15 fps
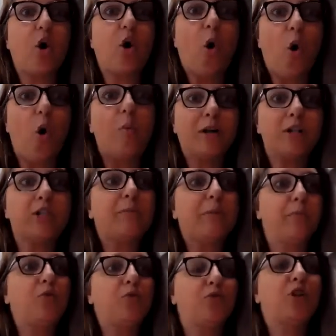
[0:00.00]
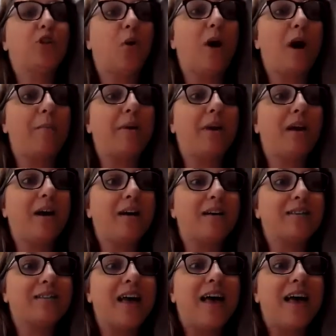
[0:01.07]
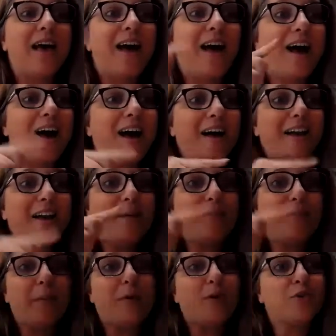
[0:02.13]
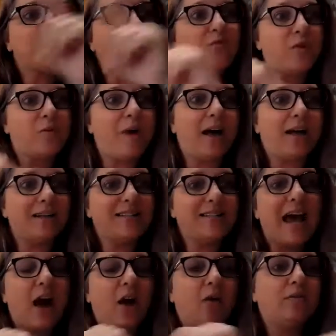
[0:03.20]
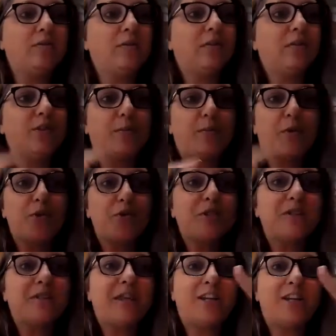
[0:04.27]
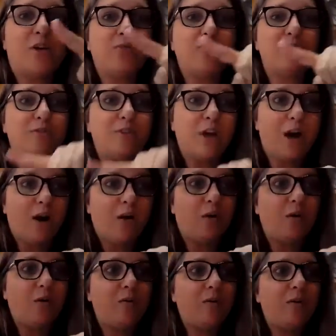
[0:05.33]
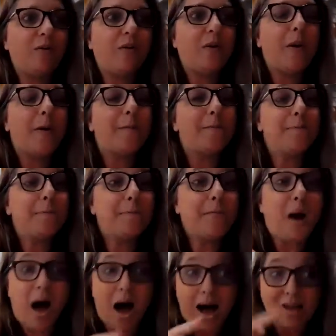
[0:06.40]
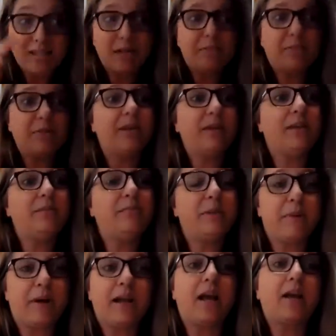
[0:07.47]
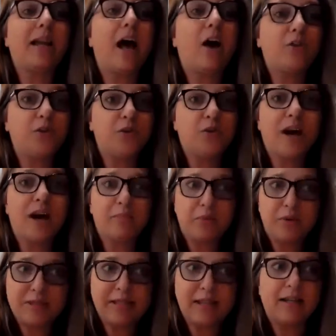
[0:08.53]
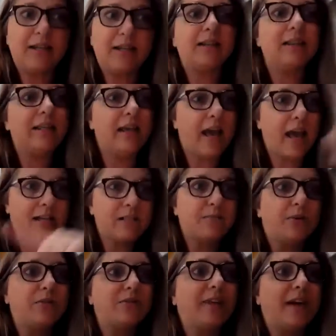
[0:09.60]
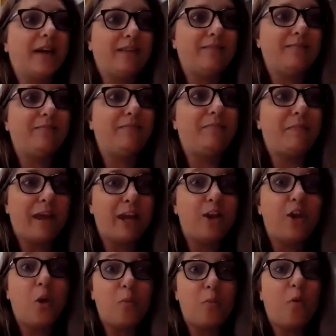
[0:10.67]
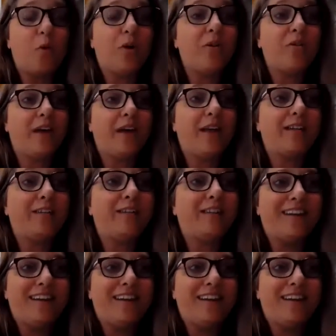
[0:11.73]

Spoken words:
a whole bunch of people who show up because I am the person from out of town, the person they don't know, possibly, depending on how you have presented it, the expert that may know more than